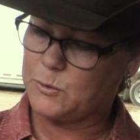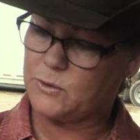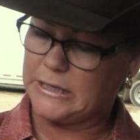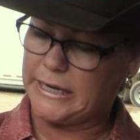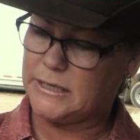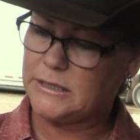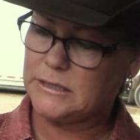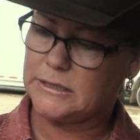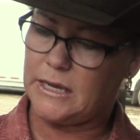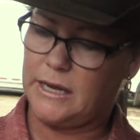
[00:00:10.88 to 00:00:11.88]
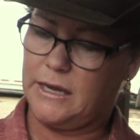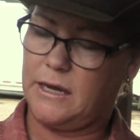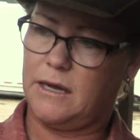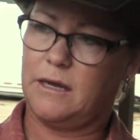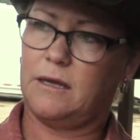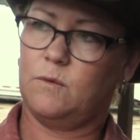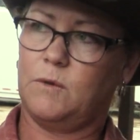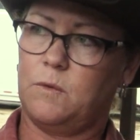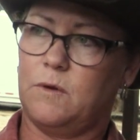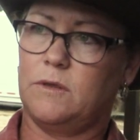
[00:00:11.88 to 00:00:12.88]
Ukadeus, and
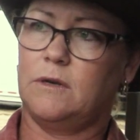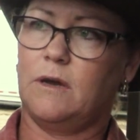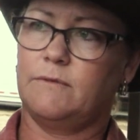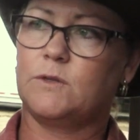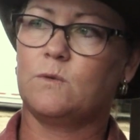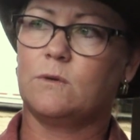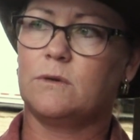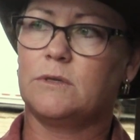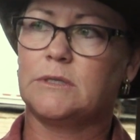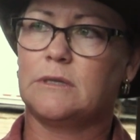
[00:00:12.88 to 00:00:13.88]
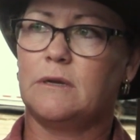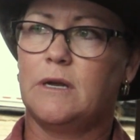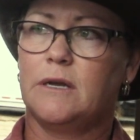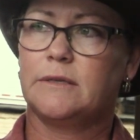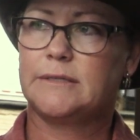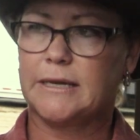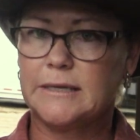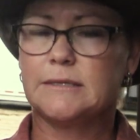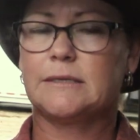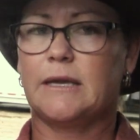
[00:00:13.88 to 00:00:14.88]
we won the Novice Horse
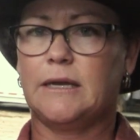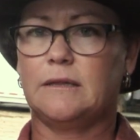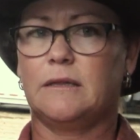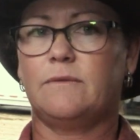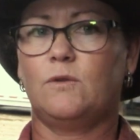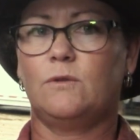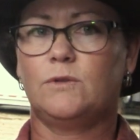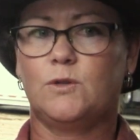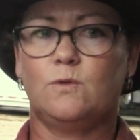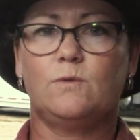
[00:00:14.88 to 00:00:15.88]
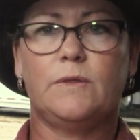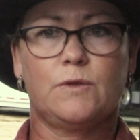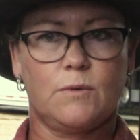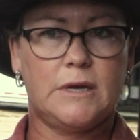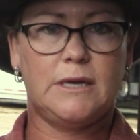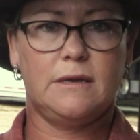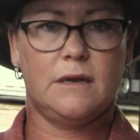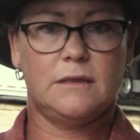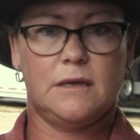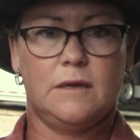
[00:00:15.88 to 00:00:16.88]
second slate, level two and three,
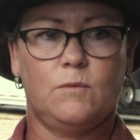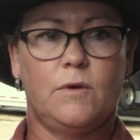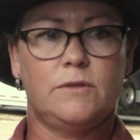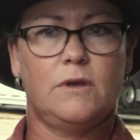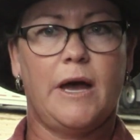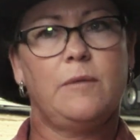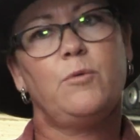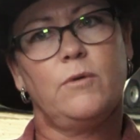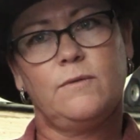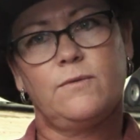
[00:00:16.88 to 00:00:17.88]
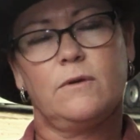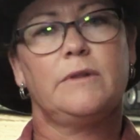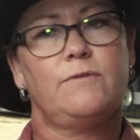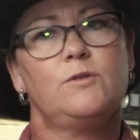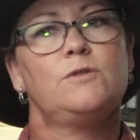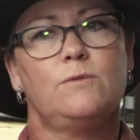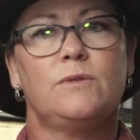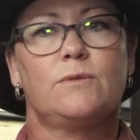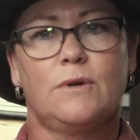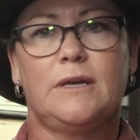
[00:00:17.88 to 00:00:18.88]
and then won the high point for level two
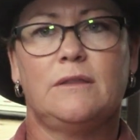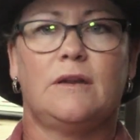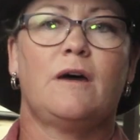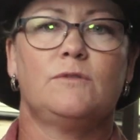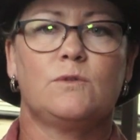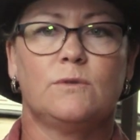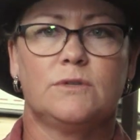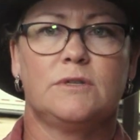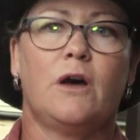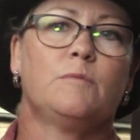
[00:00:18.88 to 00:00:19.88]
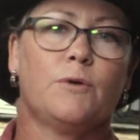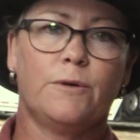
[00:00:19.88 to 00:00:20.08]
and three, and then Novice Horse non